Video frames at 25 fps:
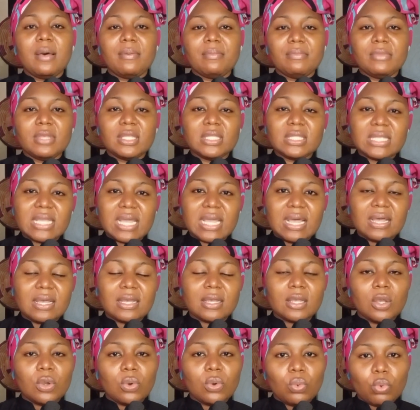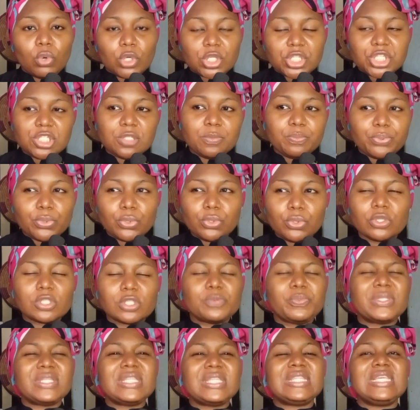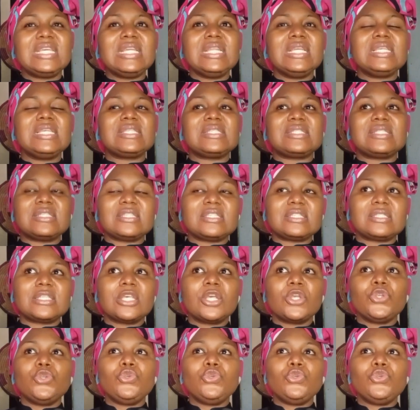in their washing products. But the thing is this: